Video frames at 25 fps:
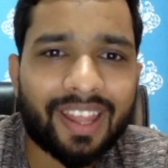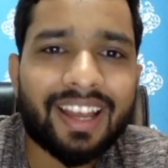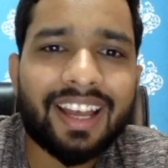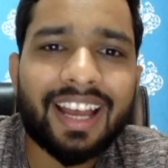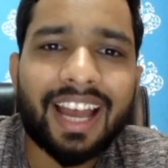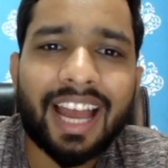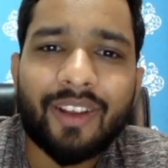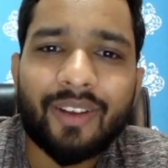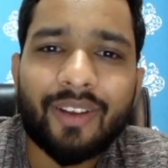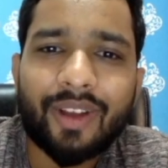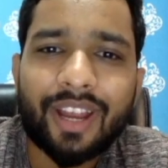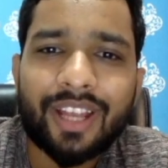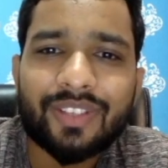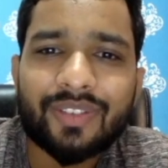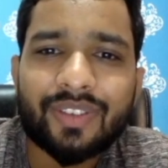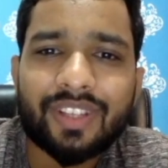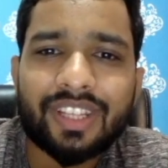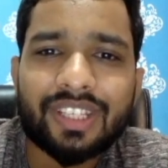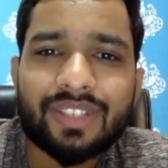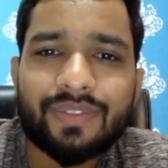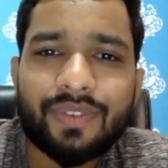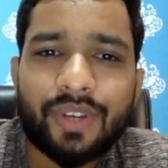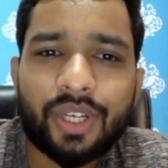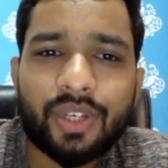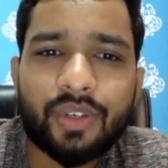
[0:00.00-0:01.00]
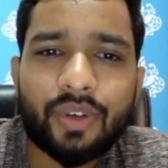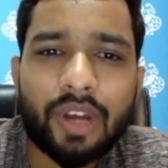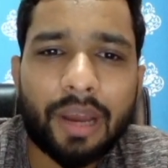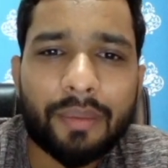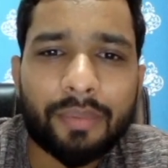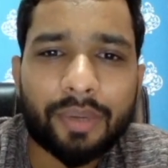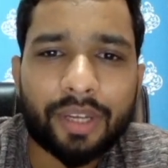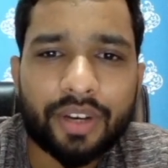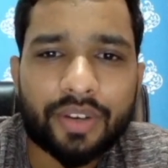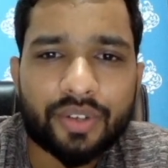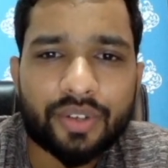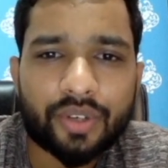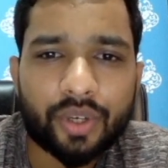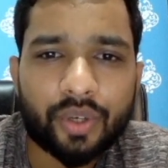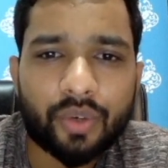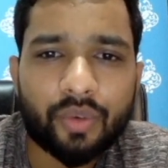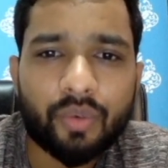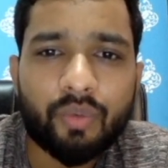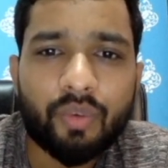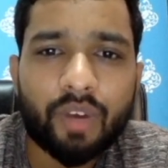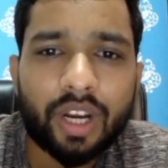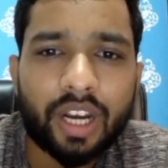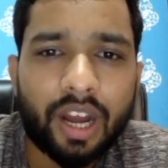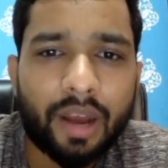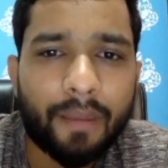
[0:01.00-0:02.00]
Hello guys, in this video I'm going to show you
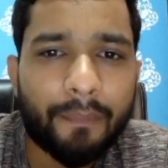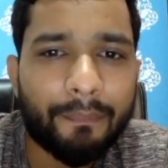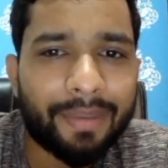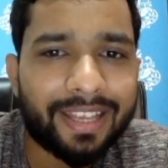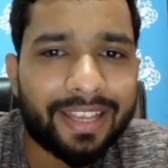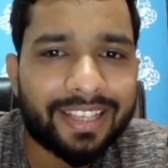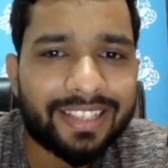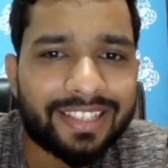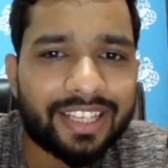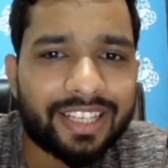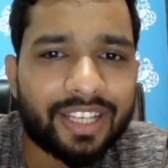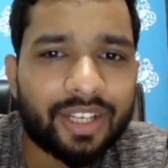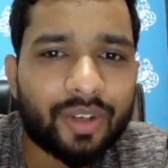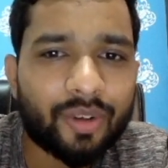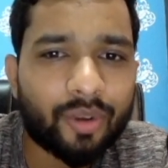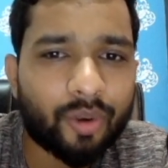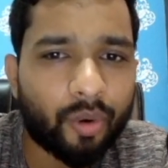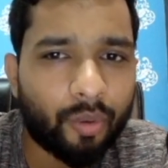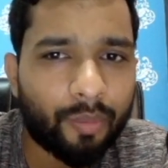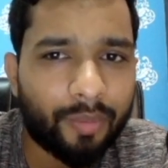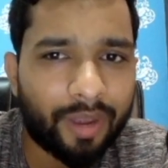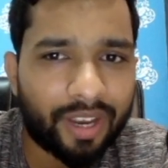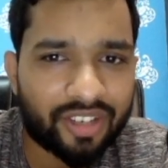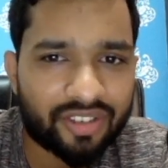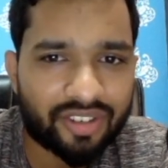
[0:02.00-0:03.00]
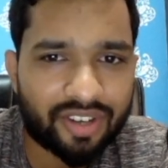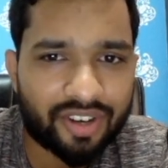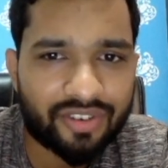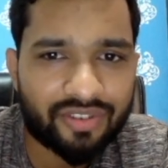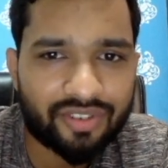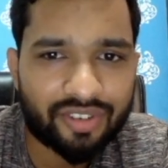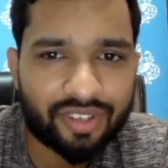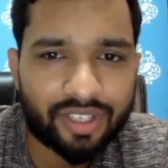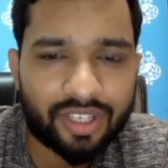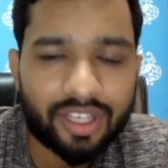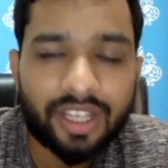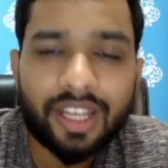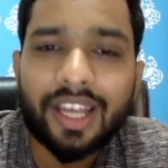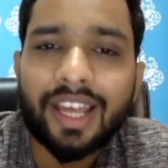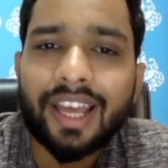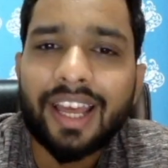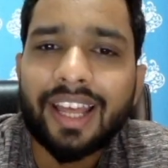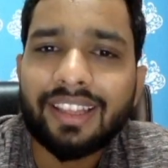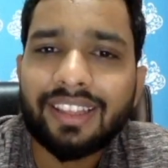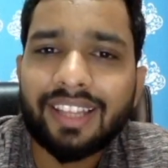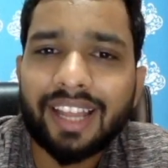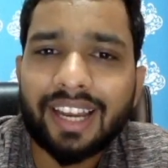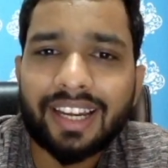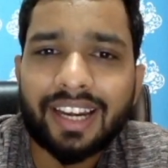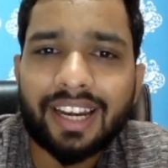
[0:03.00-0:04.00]
one amazing Chrome extension
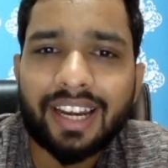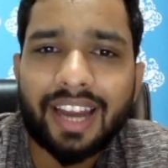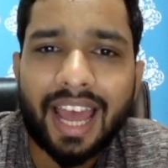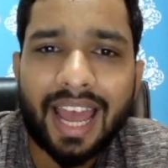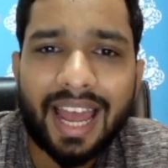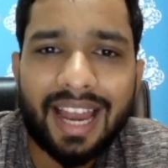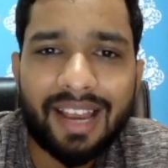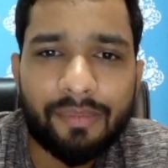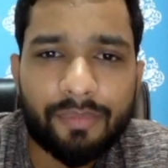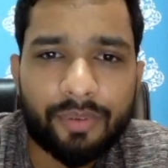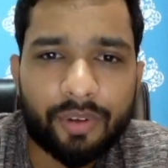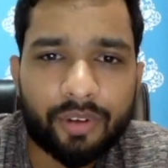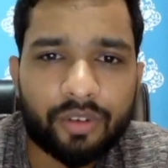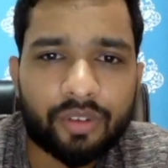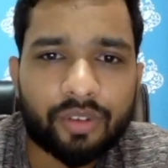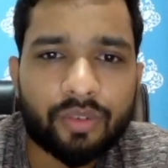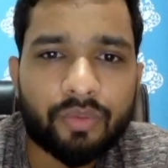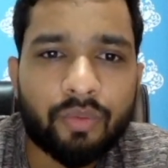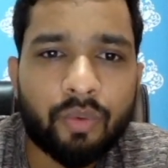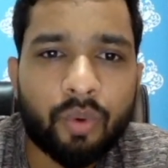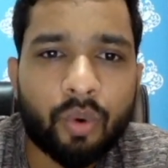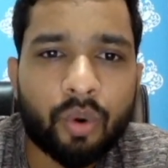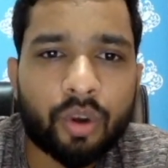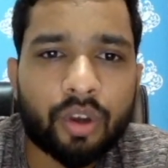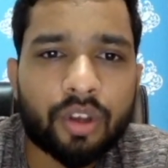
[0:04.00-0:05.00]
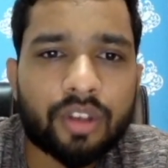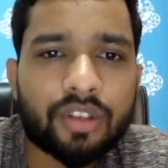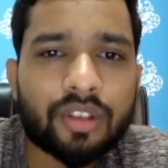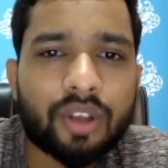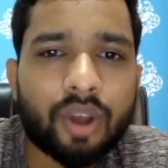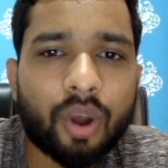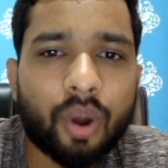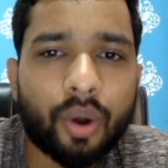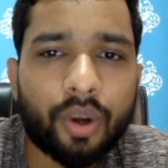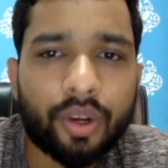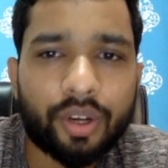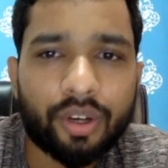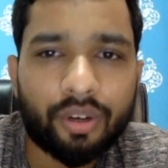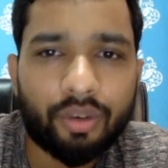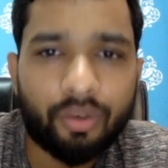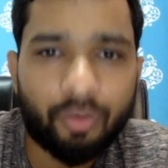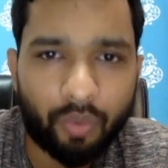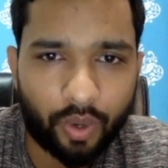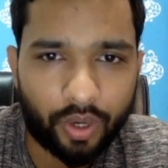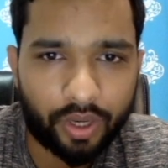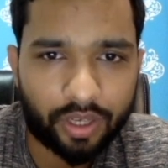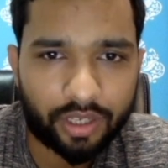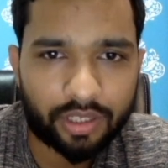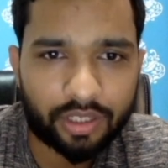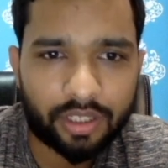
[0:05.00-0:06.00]
that can help you to focus on your
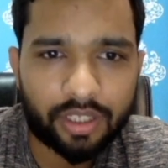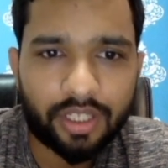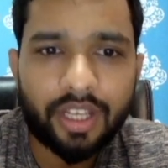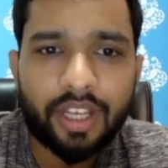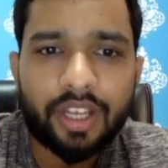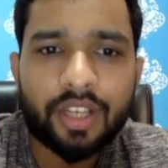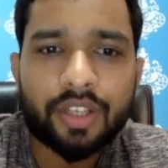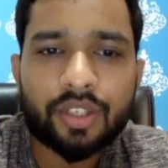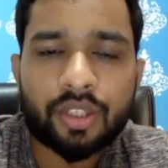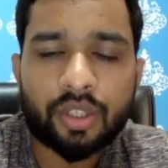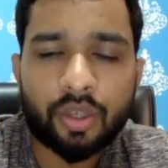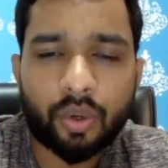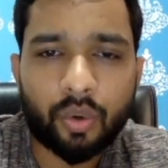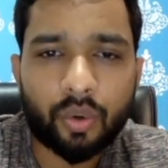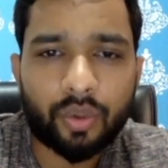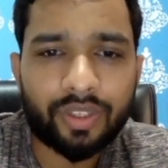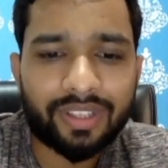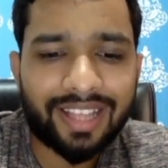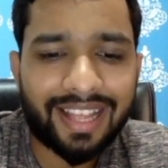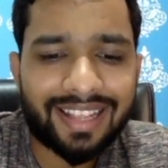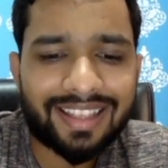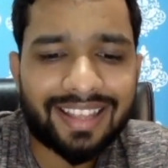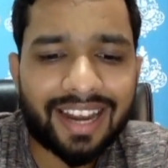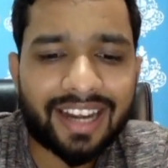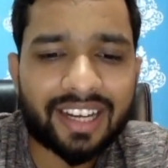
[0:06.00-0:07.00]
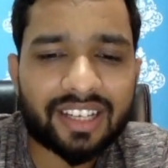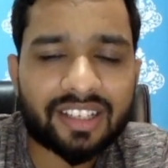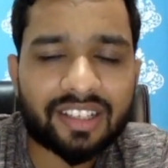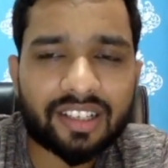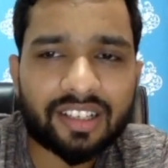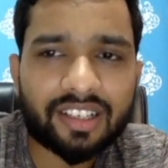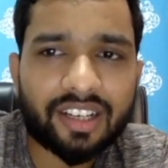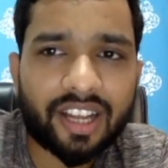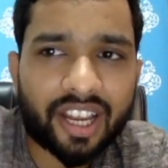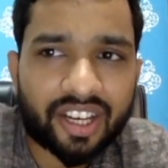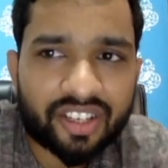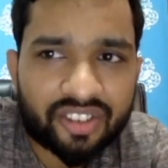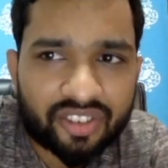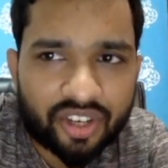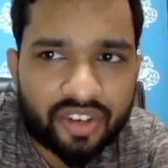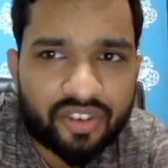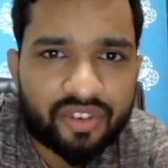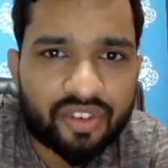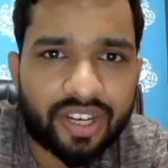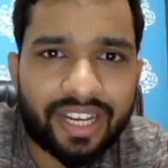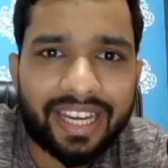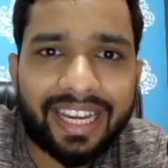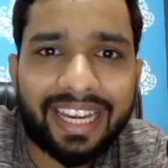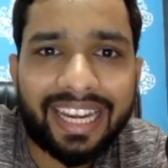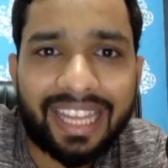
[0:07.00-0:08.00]
work. So that
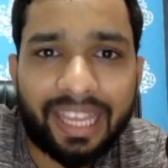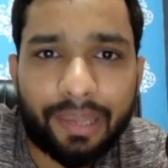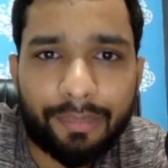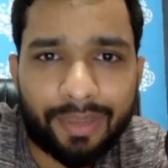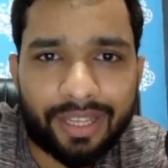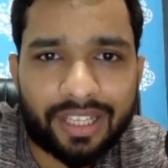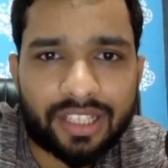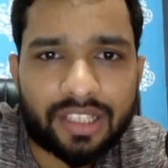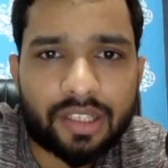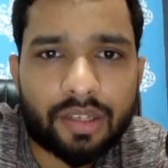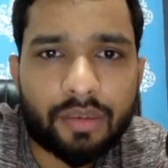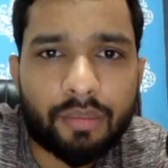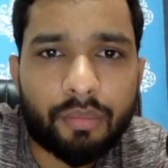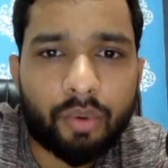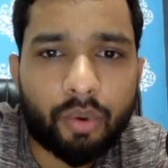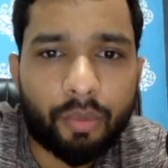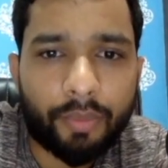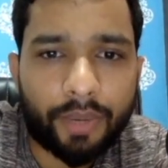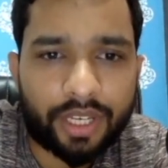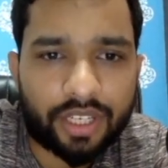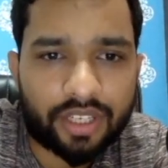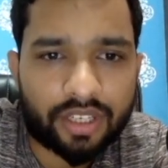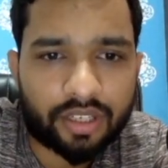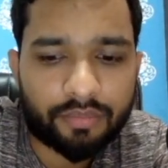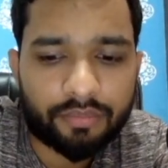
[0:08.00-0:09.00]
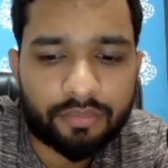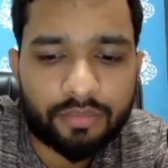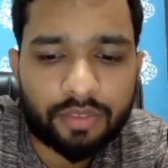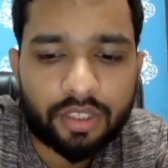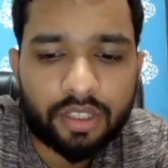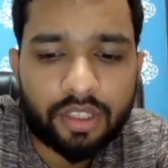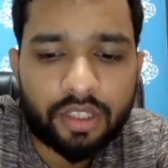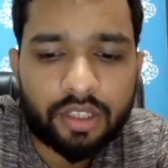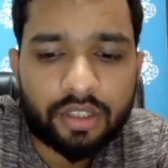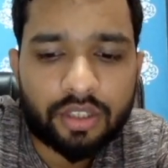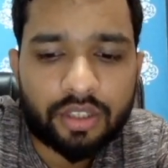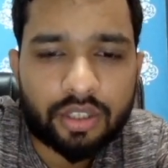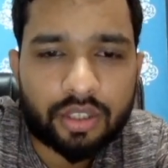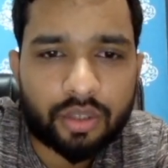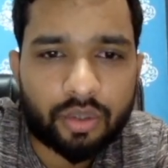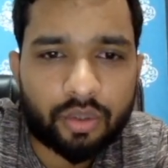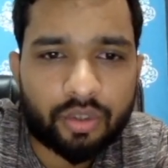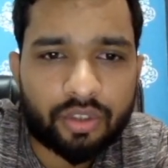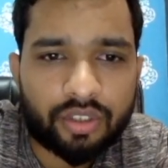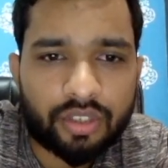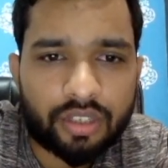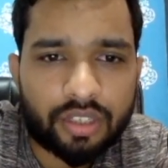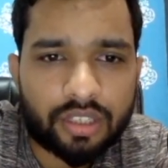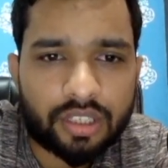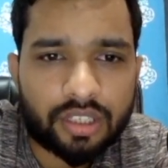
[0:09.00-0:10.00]
extension name is Momentum. So
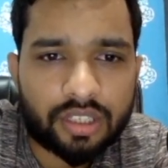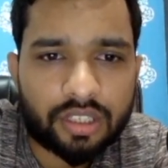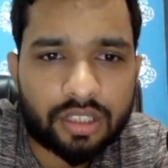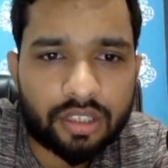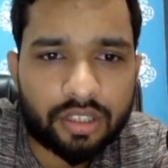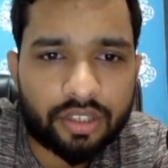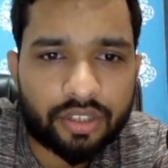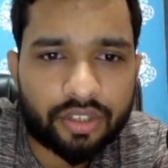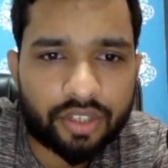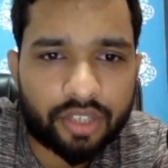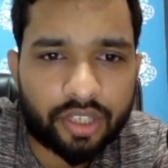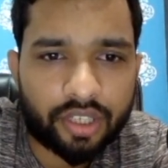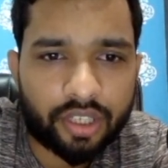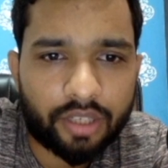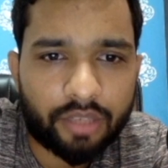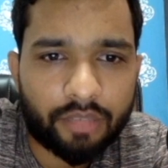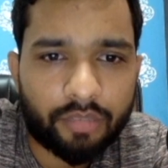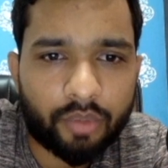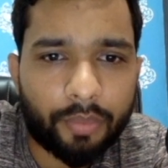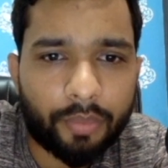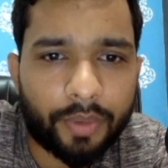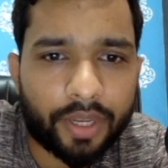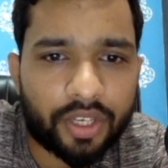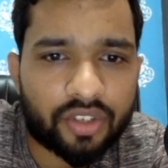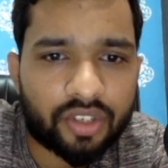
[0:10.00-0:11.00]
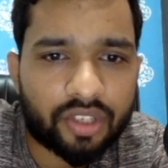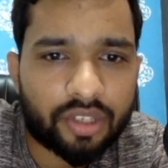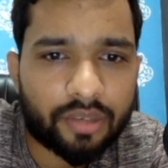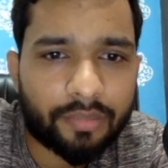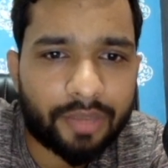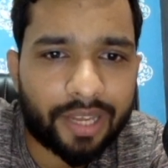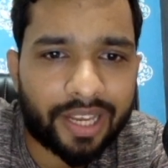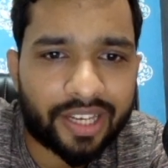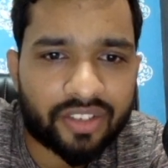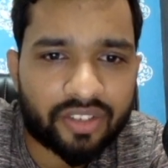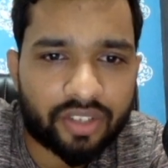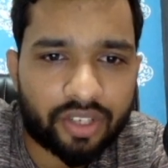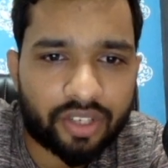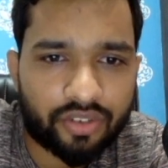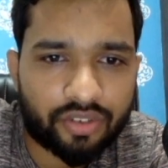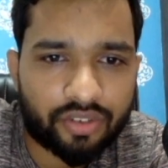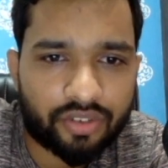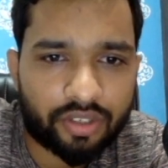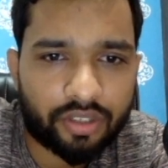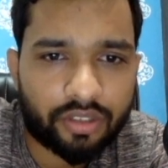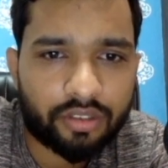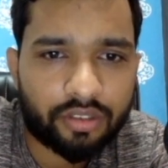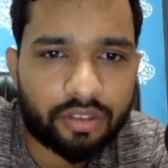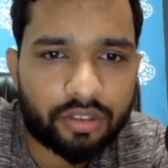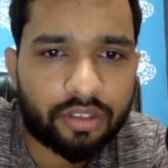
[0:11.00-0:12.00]
just search here Momentum
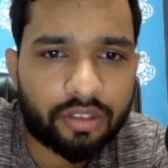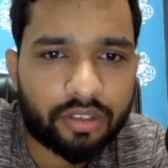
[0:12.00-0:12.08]
extension.